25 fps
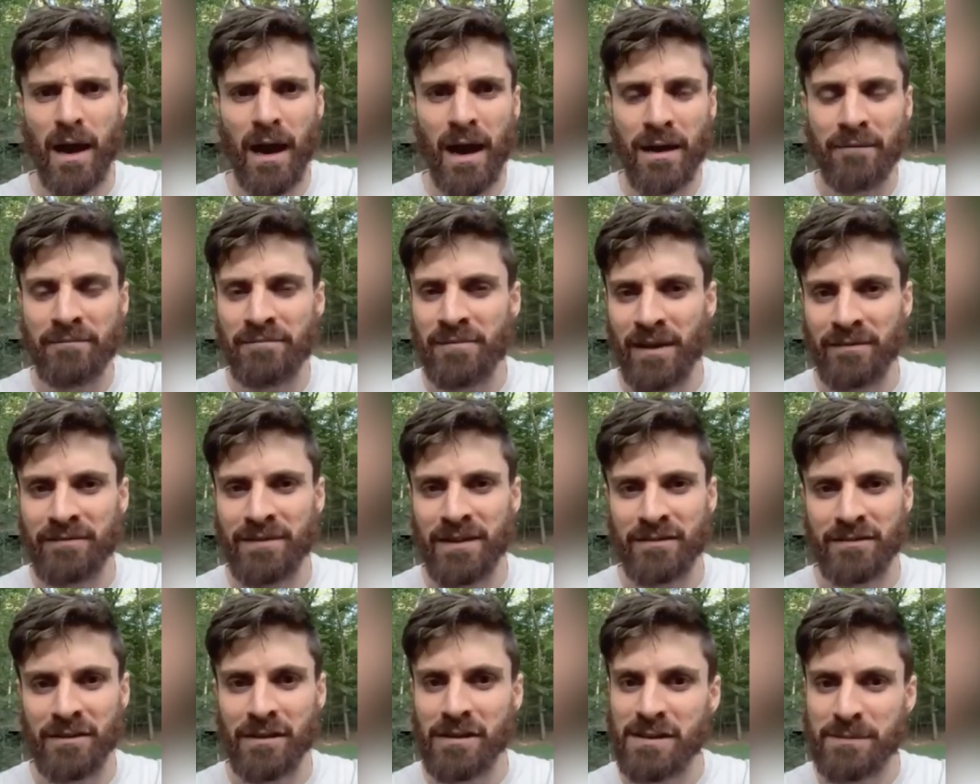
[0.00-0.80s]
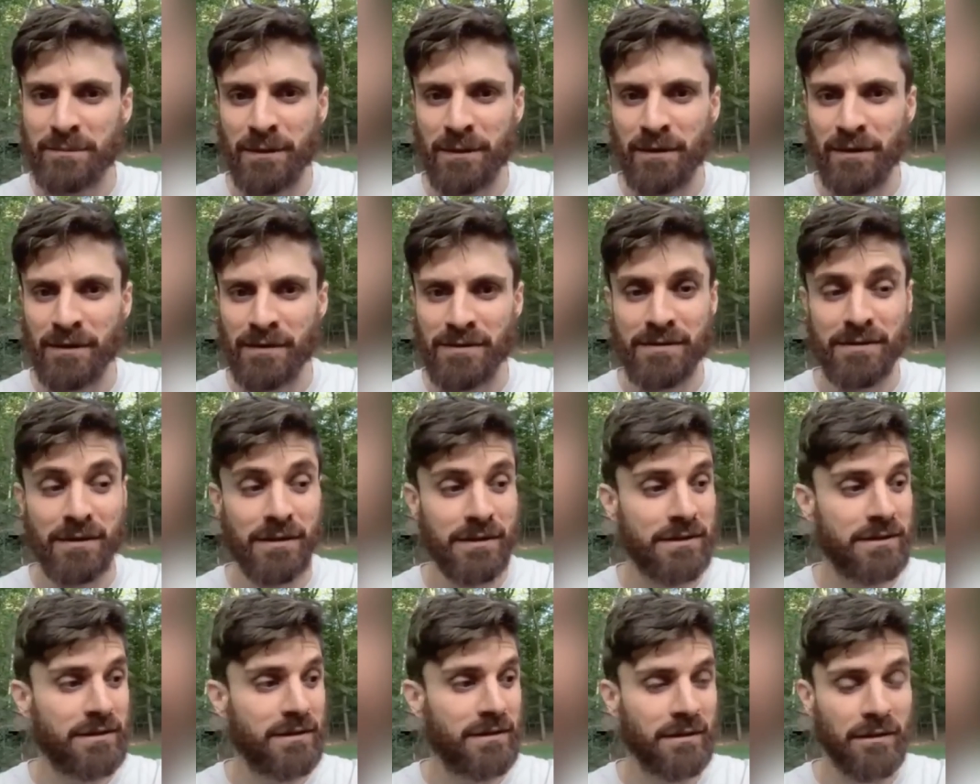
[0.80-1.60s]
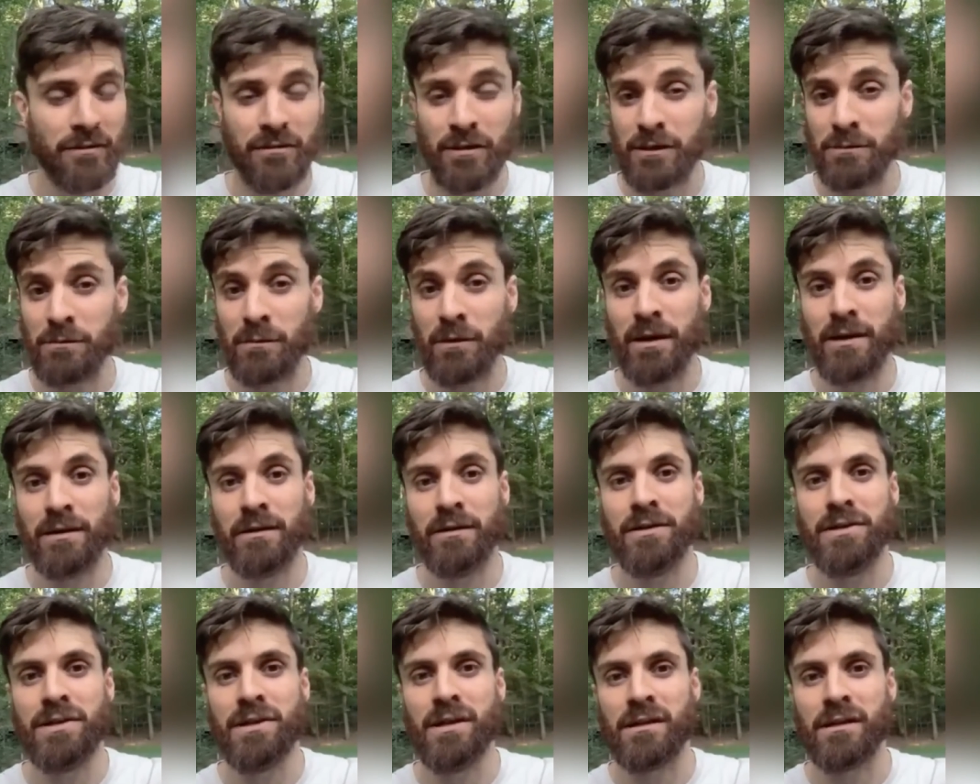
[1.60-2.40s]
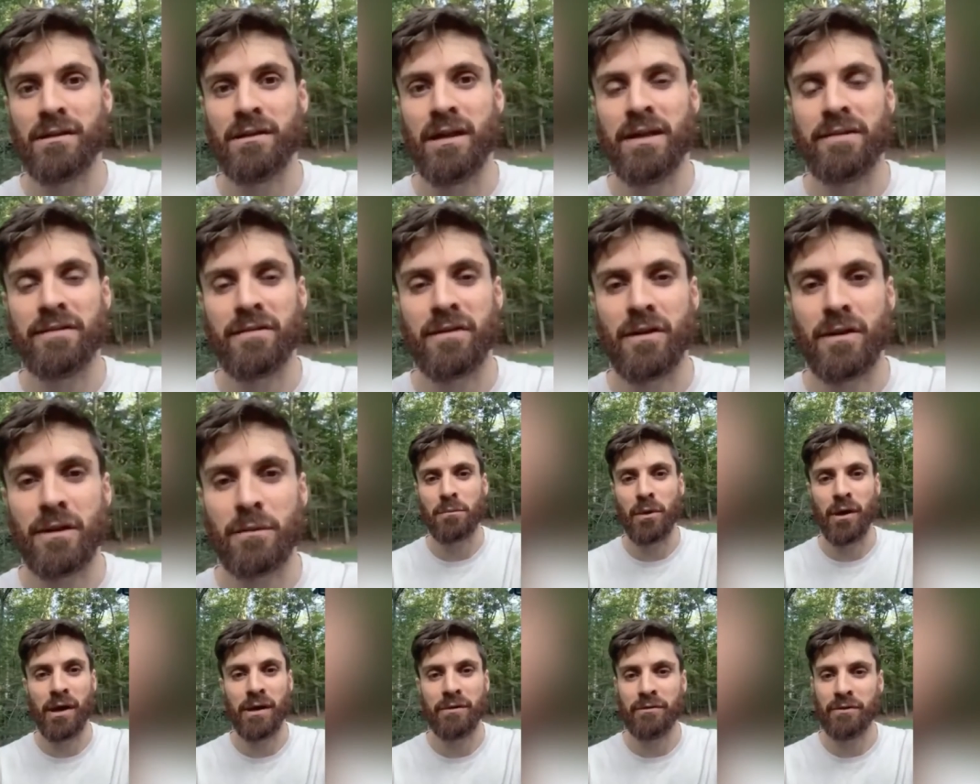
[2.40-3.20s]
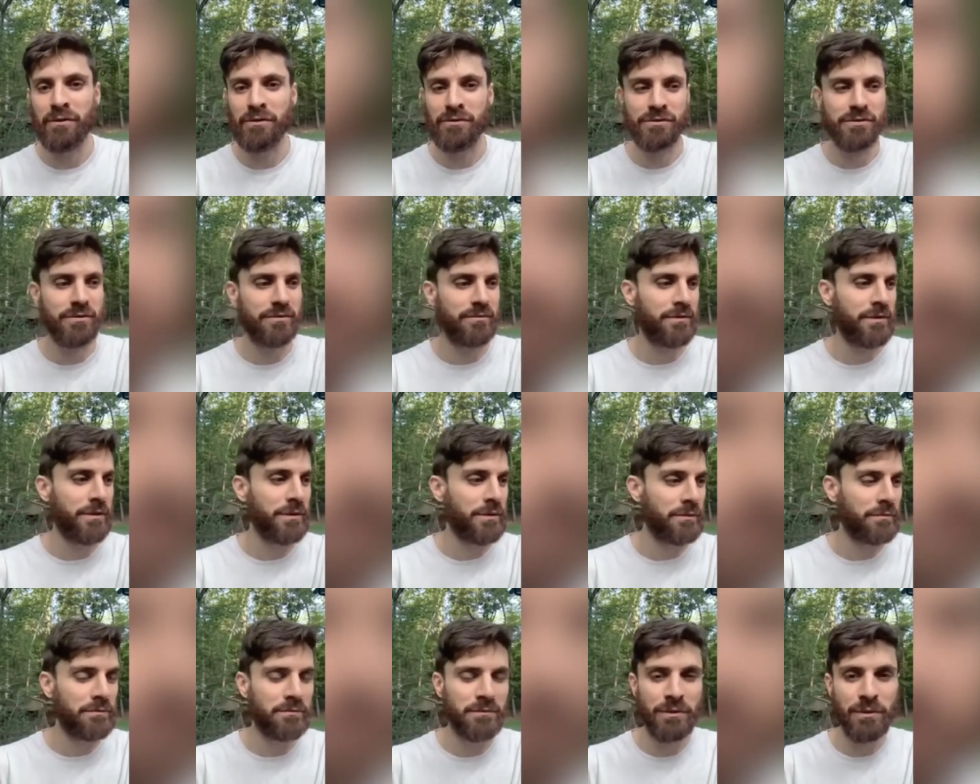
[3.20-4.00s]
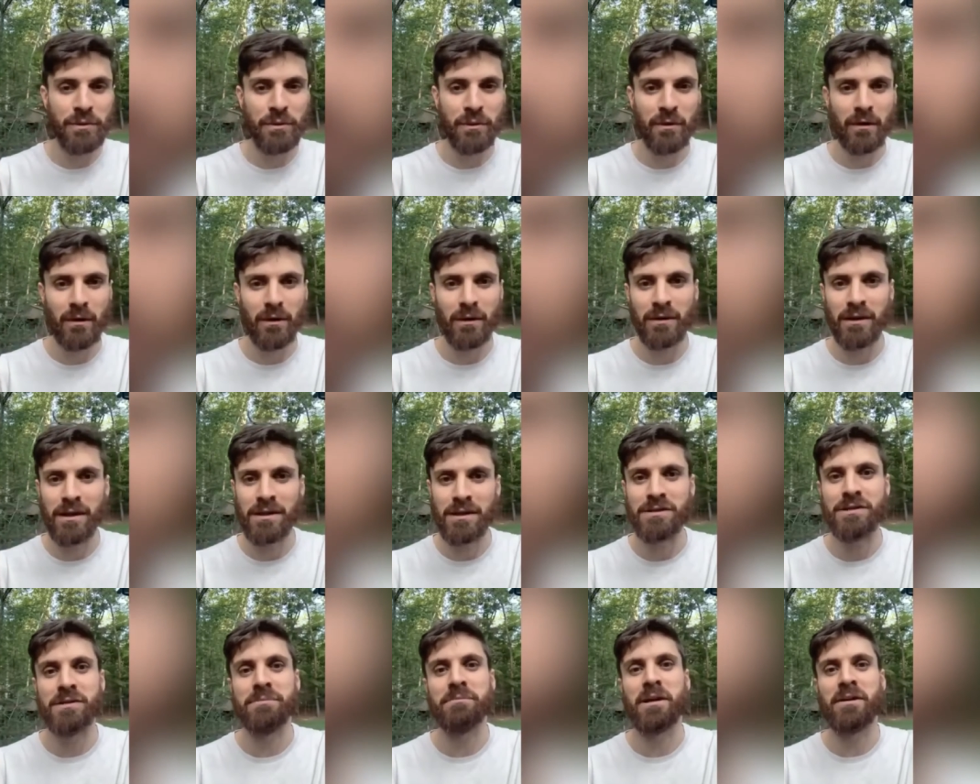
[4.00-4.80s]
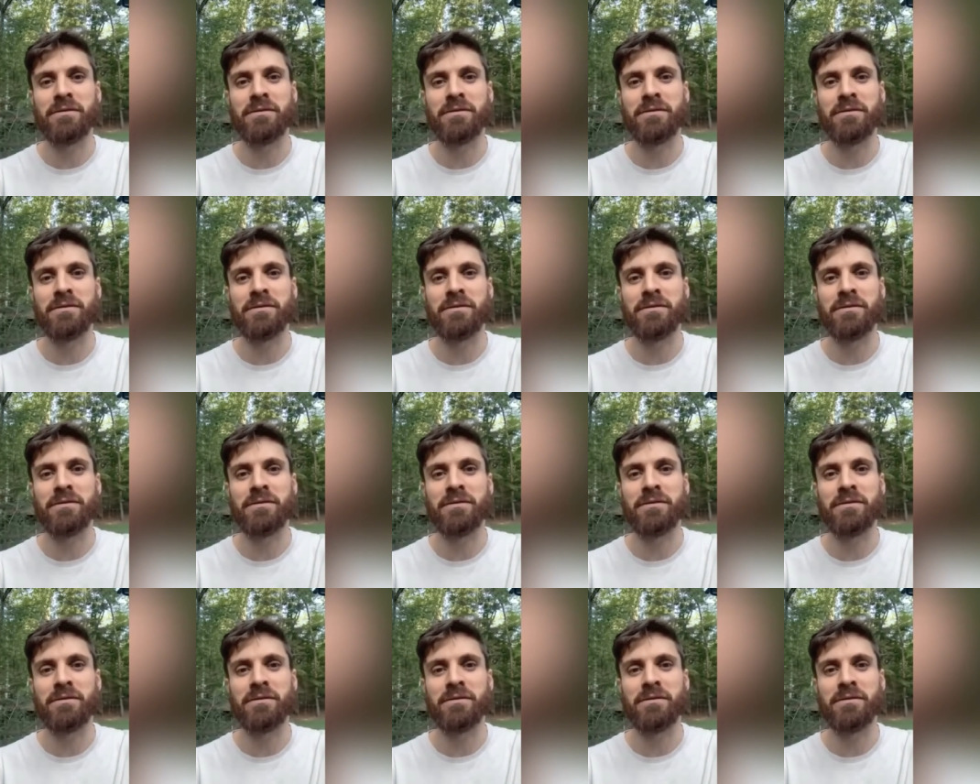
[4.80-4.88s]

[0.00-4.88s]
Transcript: I've, I've never experienced such incredible energy on a live call. Brian Rose, you, you are a legend, my